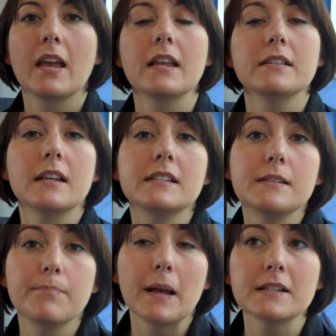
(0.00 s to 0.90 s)
It
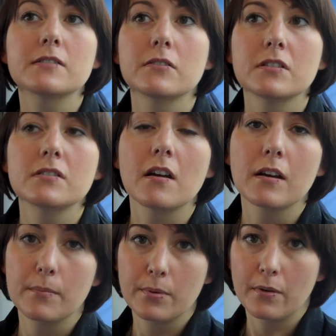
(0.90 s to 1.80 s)
depends on the
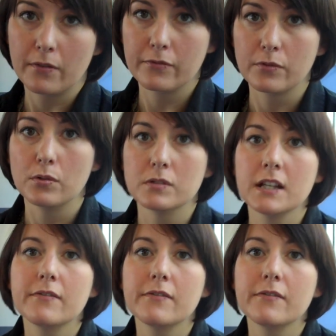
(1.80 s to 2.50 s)
type of fraud.